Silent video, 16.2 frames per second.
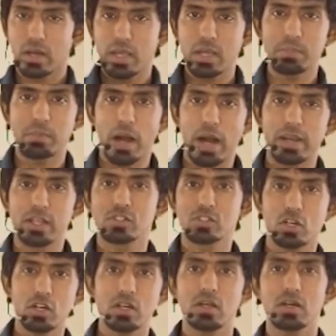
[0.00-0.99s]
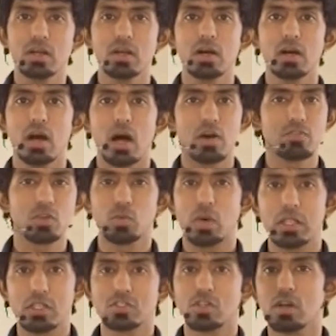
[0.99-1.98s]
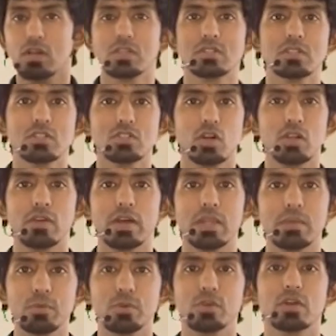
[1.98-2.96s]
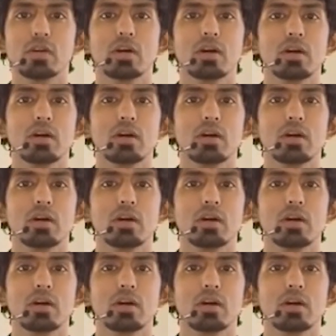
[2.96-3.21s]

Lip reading: Keep adding salt. After a while, the salt doesn't dissolve anymore.